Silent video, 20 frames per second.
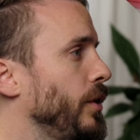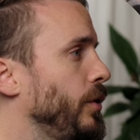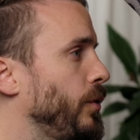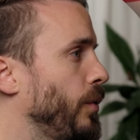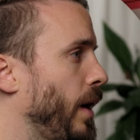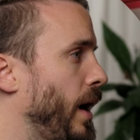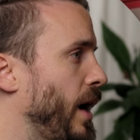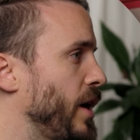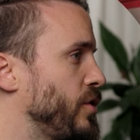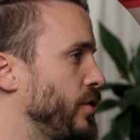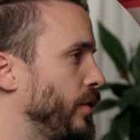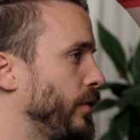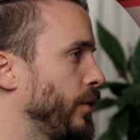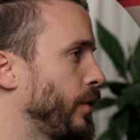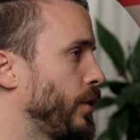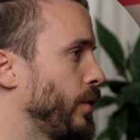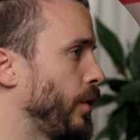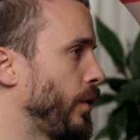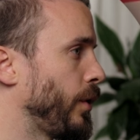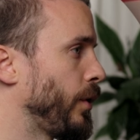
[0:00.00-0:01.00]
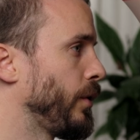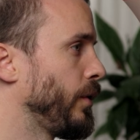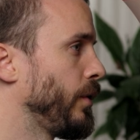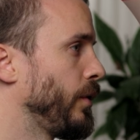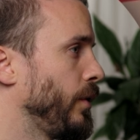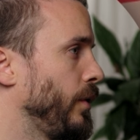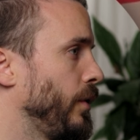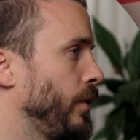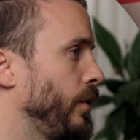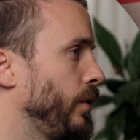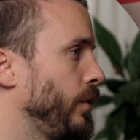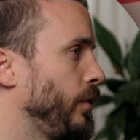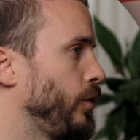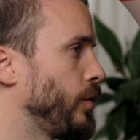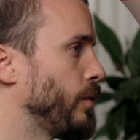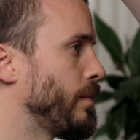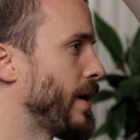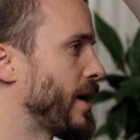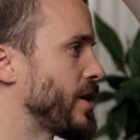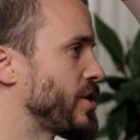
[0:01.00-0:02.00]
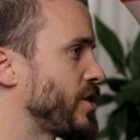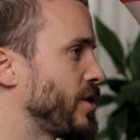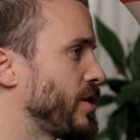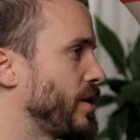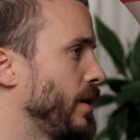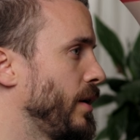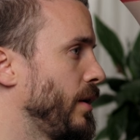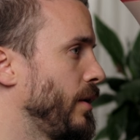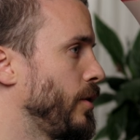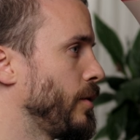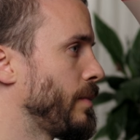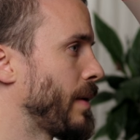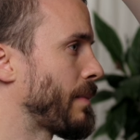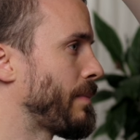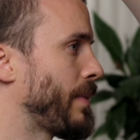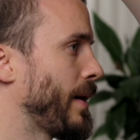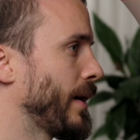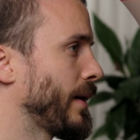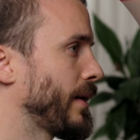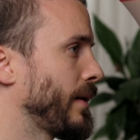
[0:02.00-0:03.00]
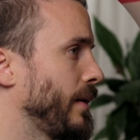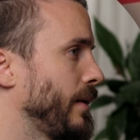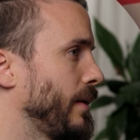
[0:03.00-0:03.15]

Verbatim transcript: to adjust the color to match the backpack.